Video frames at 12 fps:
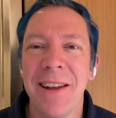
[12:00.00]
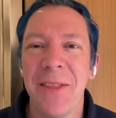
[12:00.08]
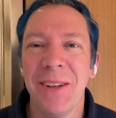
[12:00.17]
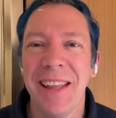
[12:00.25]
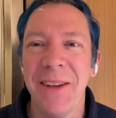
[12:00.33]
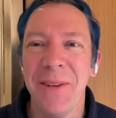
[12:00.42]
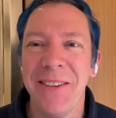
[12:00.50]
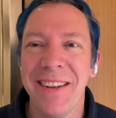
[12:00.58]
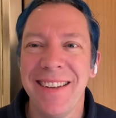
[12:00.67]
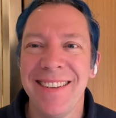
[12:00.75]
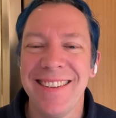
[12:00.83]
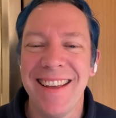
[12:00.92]
and other
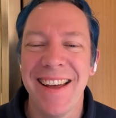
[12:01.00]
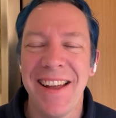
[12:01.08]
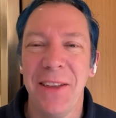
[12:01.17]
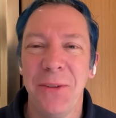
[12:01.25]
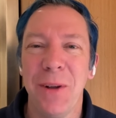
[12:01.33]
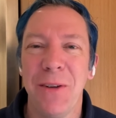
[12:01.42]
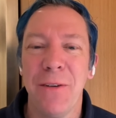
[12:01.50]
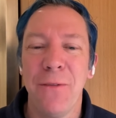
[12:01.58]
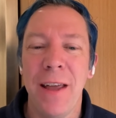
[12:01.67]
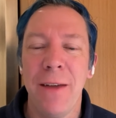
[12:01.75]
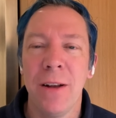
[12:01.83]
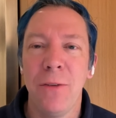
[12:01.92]
languages. Uh, that's one of our
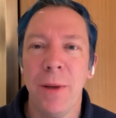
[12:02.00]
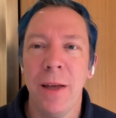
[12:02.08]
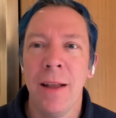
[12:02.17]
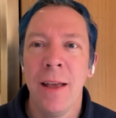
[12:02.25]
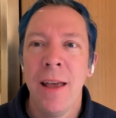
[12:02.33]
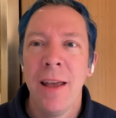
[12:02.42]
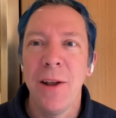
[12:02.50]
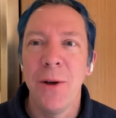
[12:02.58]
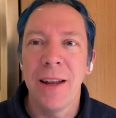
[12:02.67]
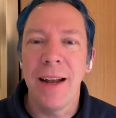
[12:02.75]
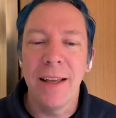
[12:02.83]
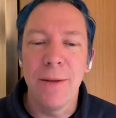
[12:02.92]
favorites. But you know,
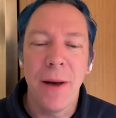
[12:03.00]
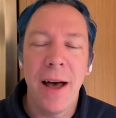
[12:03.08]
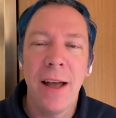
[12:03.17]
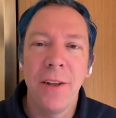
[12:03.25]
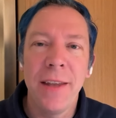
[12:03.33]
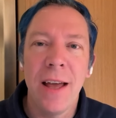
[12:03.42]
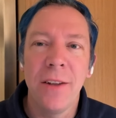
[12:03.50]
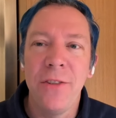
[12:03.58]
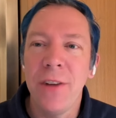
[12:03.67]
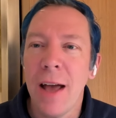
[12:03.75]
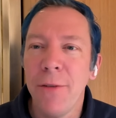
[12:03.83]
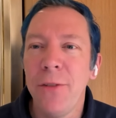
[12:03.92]
can I compile down
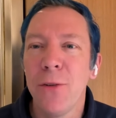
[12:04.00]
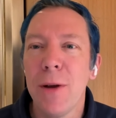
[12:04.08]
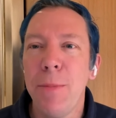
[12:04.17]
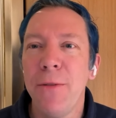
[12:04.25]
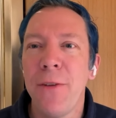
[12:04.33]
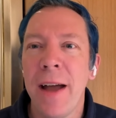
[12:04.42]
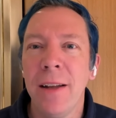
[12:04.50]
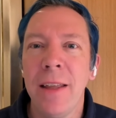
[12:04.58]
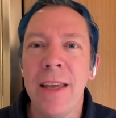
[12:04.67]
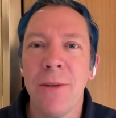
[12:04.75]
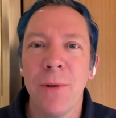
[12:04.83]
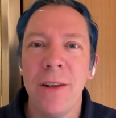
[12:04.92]
JavaScript
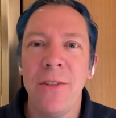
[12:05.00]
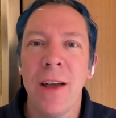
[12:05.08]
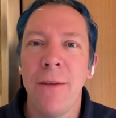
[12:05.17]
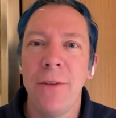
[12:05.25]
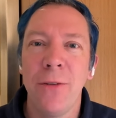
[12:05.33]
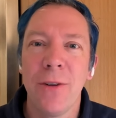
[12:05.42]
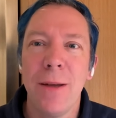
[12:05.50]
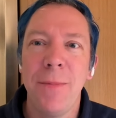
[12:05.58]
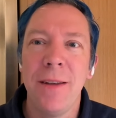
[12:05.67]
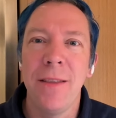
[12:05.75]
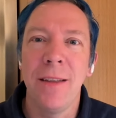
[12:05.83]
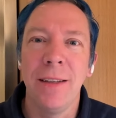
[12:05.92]
finally and run JavaScript
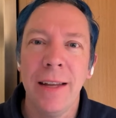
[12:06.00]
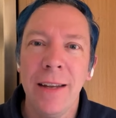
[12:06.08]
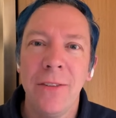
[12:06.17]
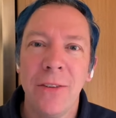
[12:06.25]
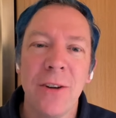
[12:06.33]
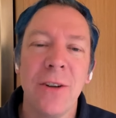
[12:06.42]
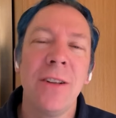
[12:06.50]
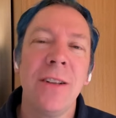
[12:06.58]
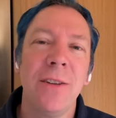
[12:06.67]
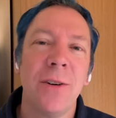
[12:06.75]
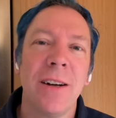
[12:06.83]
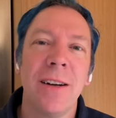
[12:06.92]
into Linux kernel,
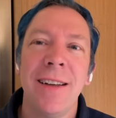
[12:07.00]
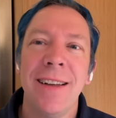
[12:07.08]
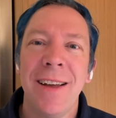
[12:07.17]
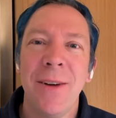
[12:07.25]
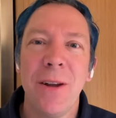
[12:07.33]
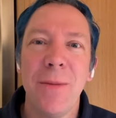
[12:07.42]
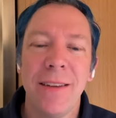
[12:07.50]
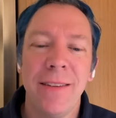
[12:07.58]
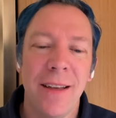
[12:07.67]
or what am I